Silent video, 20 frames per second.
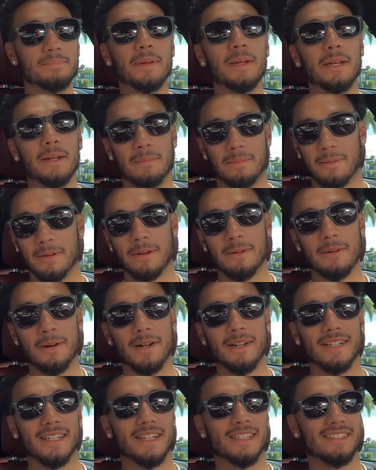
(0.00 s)
beat it pretty
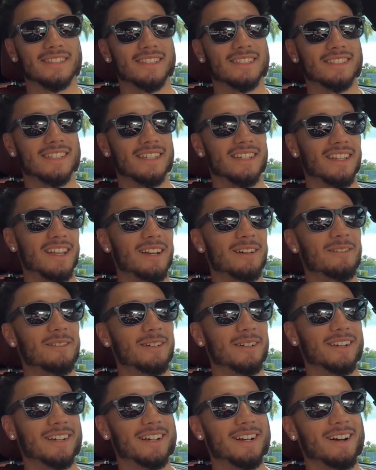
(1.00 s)
well, I guess I'd say that. I don't
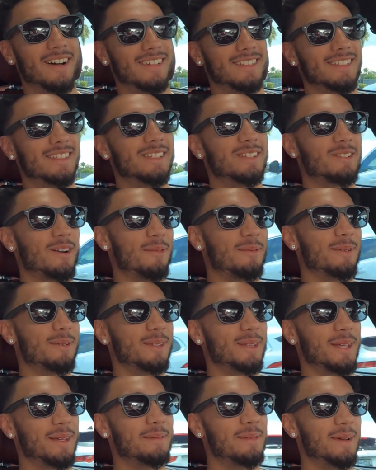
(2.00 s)
want to cause any trouble
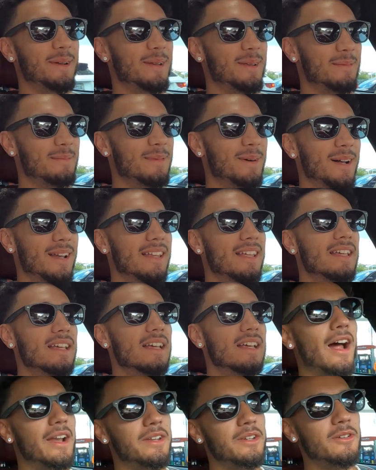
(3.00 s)
in the community, but
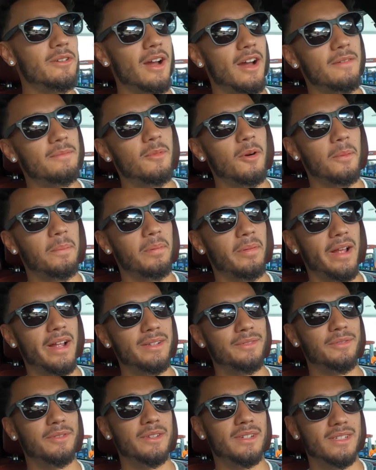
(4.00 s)
I do have more
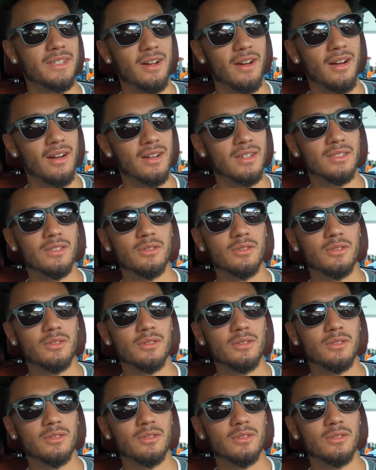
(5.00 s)
plans for this car.